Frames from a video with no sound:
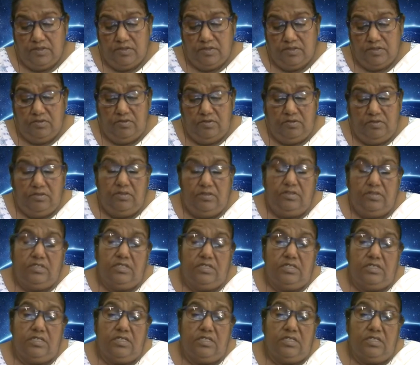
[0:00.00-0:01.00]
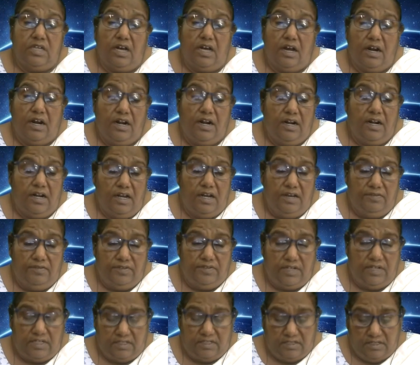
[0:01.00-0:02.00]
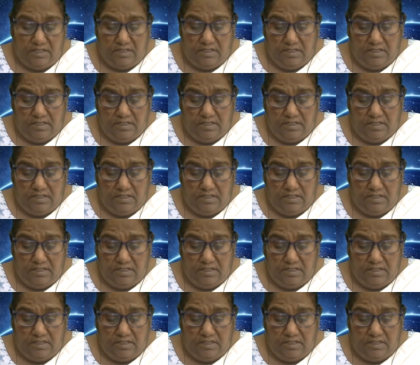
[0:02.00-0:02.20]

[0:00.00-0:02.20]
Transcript: So this is the hard life that